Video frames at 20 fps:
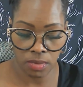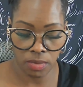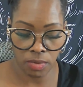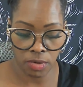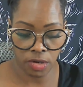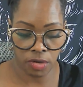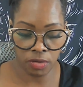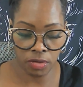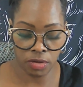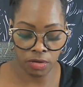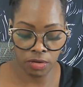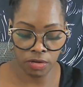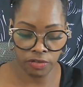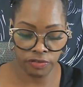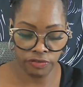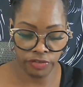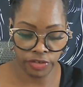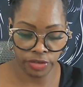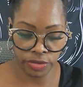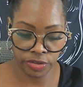no longer
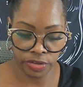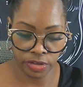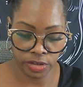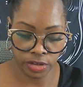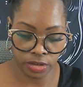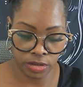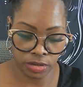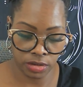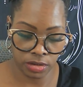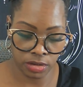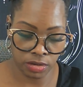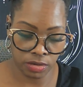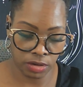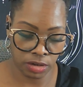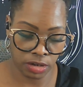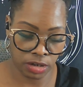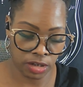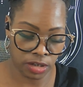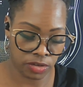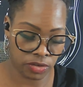feels good.
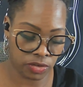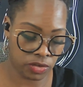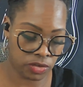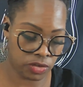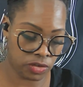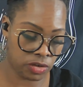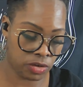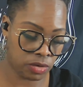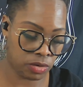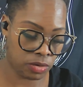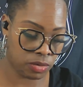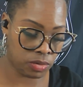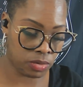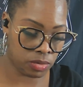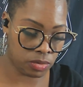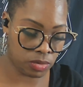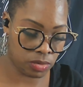Okay, so